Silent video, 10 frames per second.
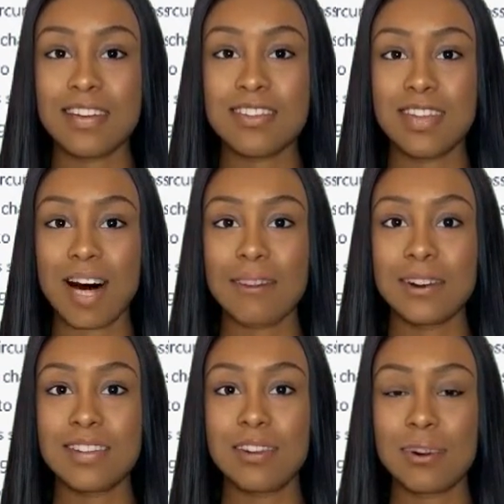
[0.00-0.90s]
It's
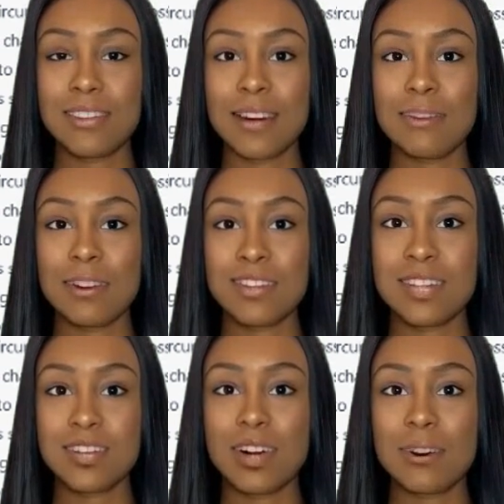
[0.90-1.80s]
common for people
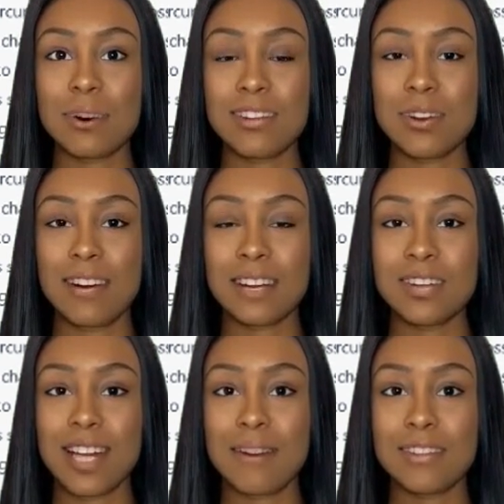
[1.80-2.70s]
to struggle to
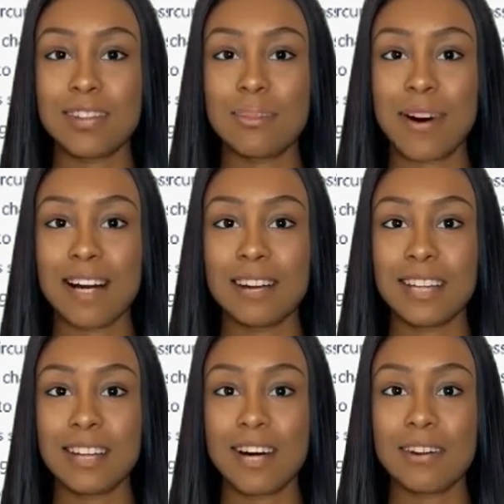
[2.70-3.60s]
accept the
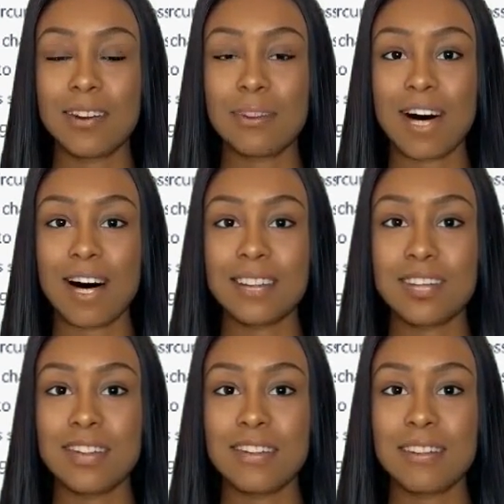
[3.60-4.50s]
reality of the
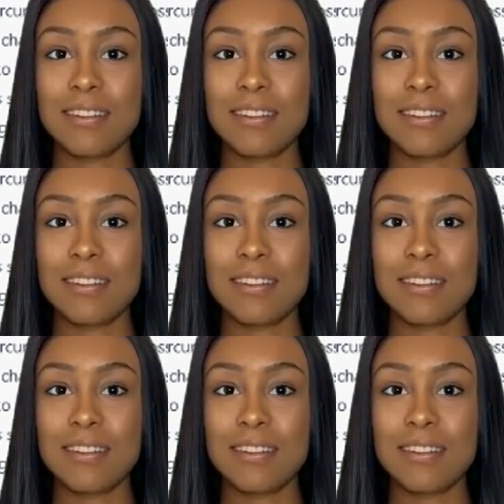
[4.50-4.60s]
loss.